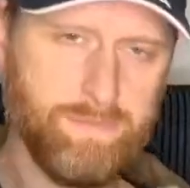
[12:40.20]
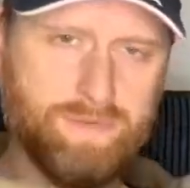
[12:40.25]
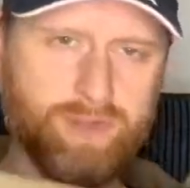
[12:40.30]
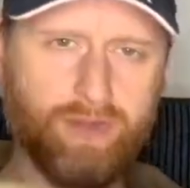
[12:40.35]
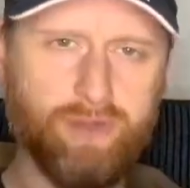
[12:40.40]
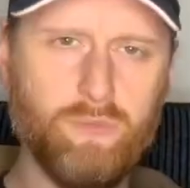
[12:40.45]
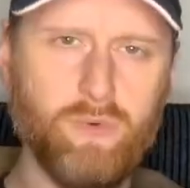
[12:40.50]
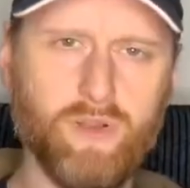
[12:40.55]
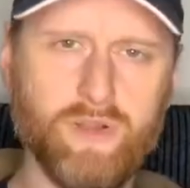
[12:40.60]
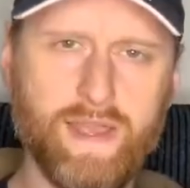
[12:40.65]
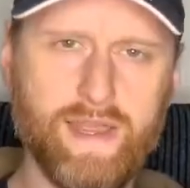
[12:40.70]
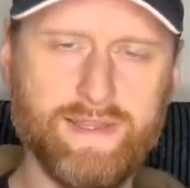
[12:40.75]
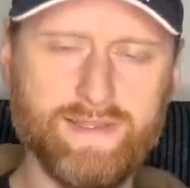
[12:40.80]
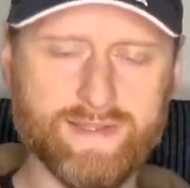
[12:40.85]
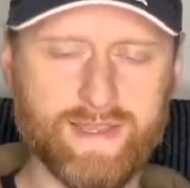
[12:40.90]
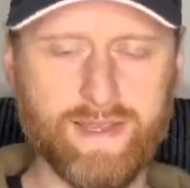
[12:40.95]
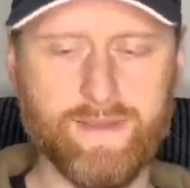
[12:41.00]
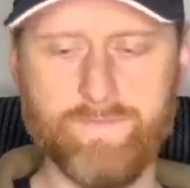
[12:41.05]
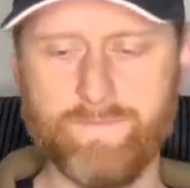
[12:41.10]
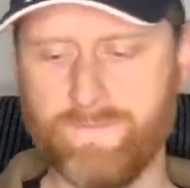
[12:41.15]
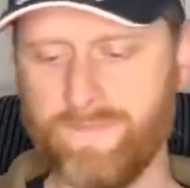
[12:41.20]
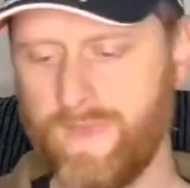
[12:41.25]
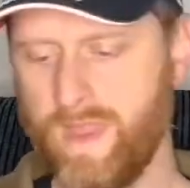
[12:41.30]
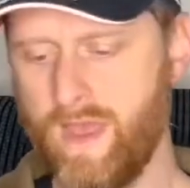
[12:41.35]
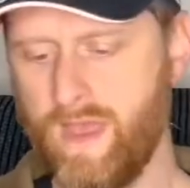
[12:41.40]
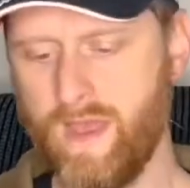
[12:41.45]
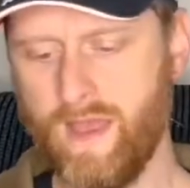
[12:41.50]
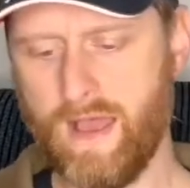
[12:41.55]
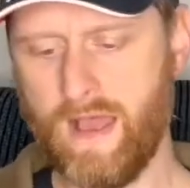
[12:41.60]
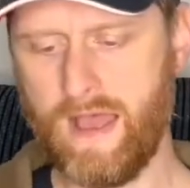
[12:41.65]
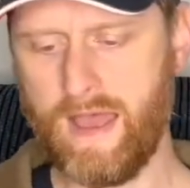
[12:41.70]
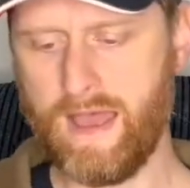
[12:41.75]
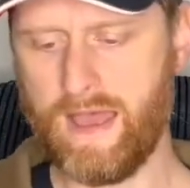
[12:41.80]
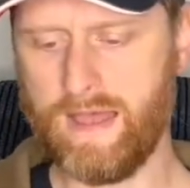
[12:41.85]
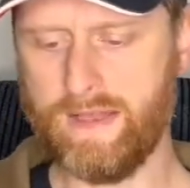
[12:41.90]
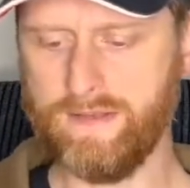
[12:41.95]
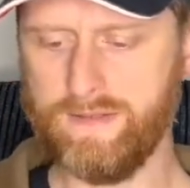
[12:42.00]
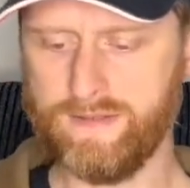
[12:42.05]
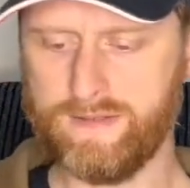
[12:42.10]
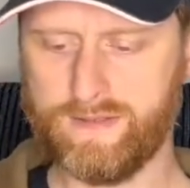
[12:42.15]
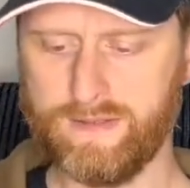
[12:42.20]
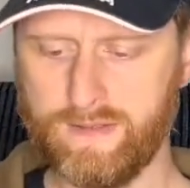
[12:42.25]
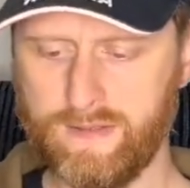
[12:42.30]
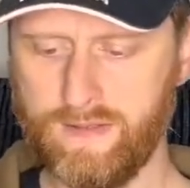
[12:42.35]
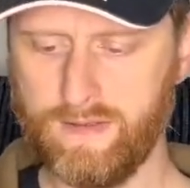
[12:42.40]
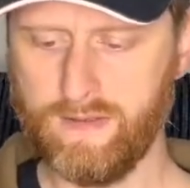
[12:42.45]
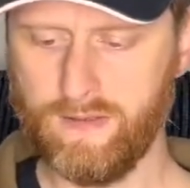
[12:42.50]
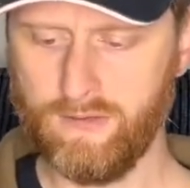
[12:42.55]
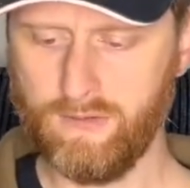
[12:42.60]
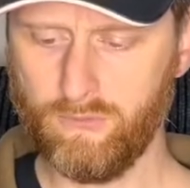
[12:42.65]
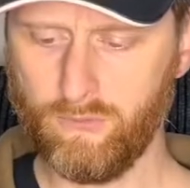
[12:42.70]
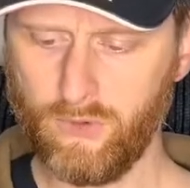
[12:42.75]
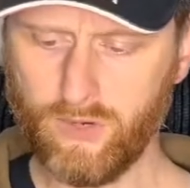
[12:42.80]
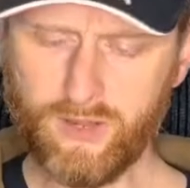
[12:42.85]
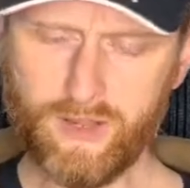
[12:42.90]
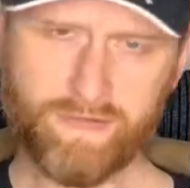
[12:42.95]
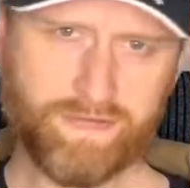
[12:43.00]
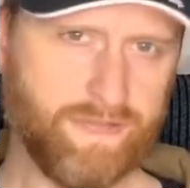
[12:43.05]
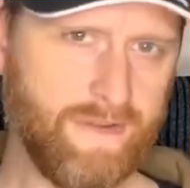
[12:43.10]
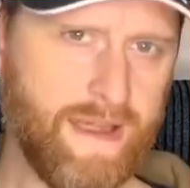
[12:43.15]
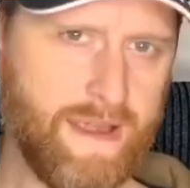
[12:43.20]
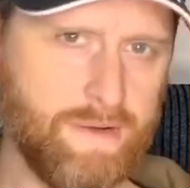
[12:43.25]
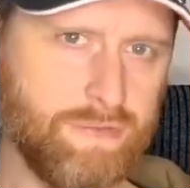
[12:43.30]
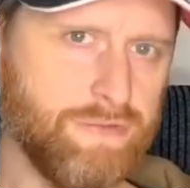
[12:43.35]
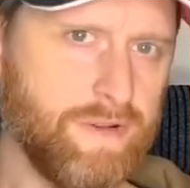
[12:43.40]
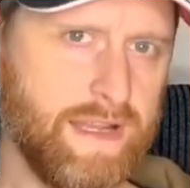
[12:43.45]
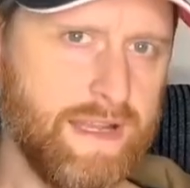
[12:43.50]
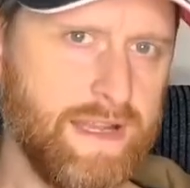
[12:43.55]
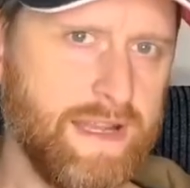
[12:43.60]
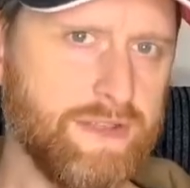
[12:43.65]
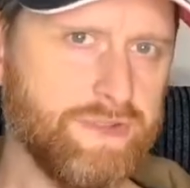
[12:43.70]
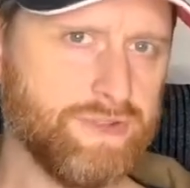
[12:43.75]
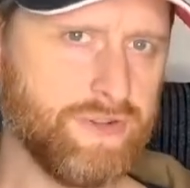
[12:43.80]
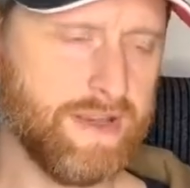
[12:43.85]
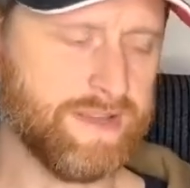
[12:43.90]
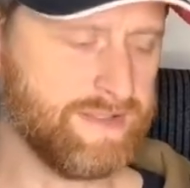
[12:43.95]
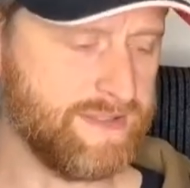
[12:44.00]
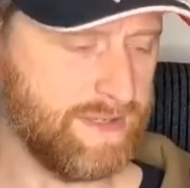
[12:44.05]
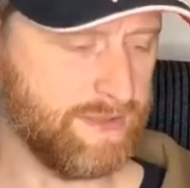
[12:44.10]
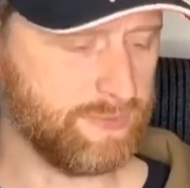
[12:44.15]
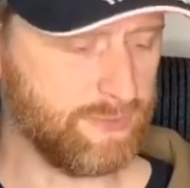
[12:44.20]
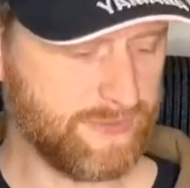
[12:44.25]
to the 180. And what I found really interesting is with